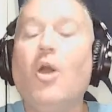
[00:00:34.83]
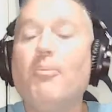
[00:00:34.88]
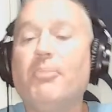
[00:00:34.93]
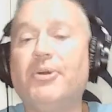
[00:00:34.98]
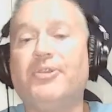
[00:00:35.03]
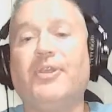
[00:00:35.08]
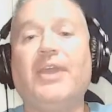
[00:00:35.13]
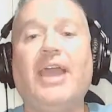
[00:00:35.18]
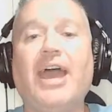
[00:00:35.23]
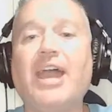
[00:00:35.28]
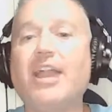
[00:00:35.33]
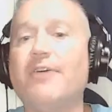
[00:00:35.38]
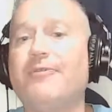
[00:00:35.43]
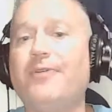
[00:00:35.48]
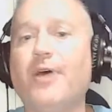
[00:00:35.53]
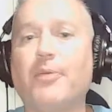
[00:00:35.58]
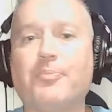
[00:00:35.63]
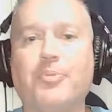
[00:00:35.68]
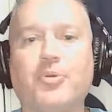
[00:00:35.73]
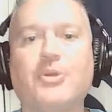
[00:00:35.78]
but the
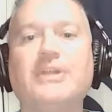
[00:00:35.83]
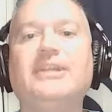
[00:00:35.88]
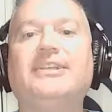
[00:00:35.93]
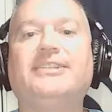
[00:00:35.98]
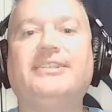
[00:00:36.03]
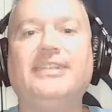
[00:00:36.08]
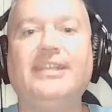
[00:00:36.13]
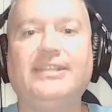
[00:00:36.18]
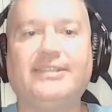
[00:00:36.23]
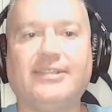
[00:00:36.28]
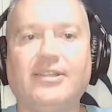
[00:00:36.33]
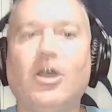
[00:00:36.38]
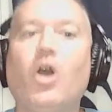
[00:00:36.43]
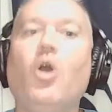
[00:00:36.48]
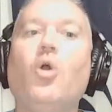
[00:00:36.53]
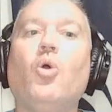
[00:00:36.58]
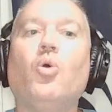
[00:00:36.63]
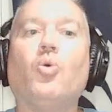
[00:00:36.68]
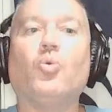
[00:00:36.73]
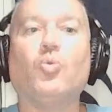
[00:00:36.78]
NFL preseason
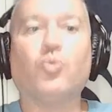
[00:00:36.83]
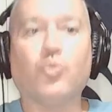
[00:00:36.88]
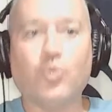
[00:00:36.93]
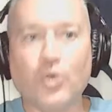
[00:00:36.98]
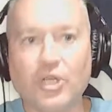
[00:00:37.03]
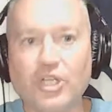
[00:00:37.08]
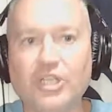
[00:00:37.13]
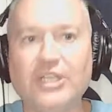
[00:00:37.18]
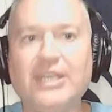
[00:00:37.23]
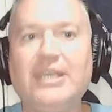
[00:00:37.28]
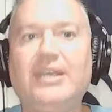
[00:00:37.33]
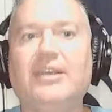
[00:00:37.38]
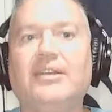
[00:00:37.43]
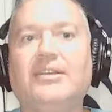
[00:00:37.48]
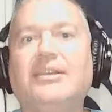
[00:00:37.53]
really